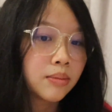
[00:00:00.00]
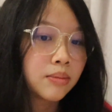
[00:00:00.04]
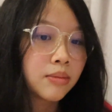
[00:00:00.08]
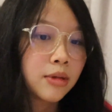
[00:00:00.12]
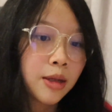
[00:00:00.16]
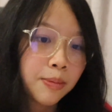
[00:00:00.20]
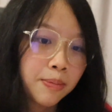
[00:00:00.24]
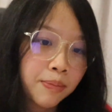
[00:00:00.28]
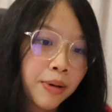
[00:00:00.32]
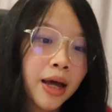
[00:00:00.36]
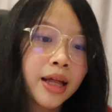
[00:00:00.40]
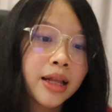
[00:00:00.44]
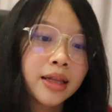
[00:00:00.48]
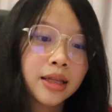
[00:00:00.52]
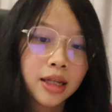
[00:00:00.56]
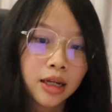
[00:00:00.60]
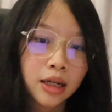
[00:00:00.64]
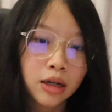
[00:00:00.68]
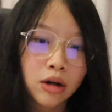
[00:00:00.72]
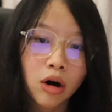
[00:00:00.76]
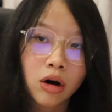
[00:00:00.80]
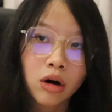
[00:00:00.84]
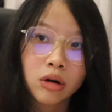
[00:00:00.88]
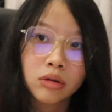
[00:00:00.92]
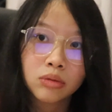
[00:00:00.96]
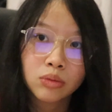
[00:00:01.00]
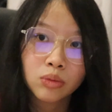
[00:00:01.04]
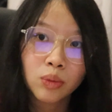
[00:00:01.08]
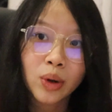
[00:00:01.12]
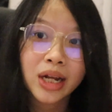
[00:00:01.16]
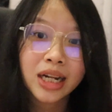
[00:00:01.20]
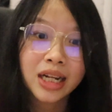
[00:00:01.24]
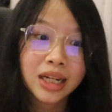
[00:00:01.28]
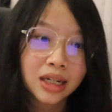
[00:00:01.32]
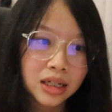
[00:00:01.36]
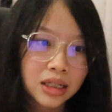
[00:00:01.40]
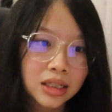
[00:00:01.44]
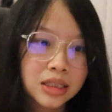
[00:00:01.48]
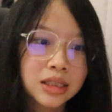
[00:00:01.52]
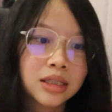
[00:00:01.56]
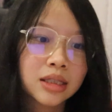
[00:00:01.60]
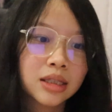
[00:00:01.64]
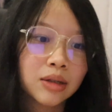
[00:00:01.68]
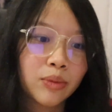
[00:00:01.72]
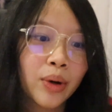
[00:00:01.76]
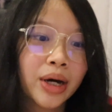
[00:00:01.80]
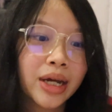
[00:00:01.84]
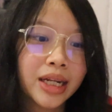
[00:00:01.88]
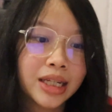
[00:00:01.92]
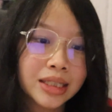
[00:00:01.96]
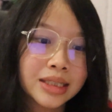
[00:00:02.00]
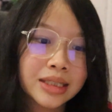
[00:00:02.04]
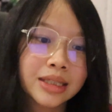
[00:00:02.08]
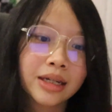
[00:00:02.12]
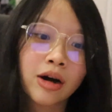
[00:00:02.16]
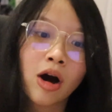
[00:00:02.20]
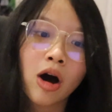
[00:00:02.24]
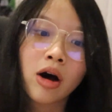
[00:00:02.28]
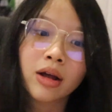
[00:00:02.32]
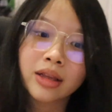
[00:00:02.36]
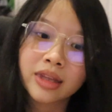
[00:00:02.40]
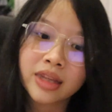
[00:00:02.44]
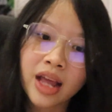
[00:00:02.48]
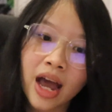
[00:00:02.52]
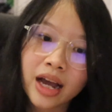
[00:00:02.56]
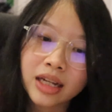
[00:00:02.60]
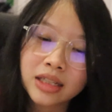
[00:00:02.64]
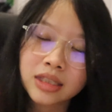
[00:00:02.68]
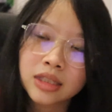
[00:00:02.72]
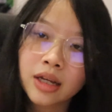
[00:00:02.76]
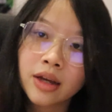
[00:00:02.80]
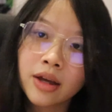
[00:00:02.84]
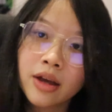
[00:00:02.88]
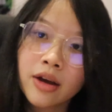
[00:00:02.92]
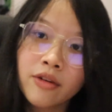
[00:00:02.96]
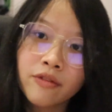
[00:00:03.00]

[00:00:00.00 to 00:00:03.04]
depending on what it is, what is the context.